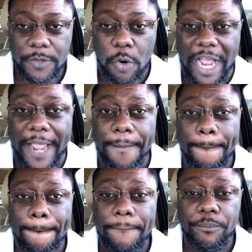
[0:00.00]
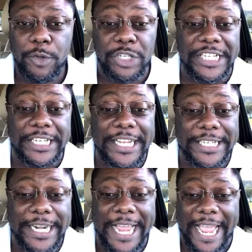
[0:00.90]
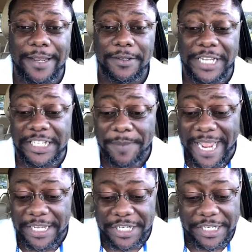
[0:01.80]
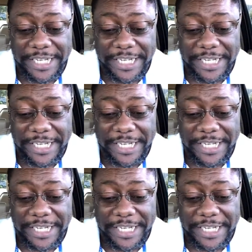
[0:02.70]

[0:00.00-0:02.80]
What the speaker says: Okay? You just listen to that. This man just